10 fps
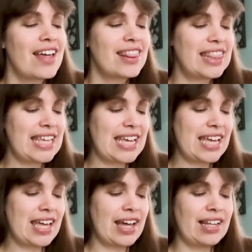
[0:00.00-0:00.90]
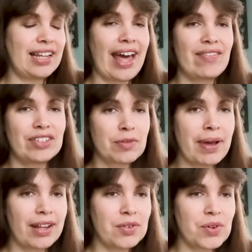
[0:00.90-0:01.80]
The lavender
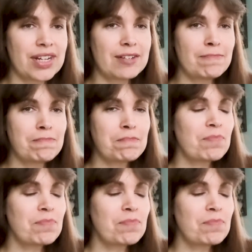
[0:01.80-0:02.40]
melon one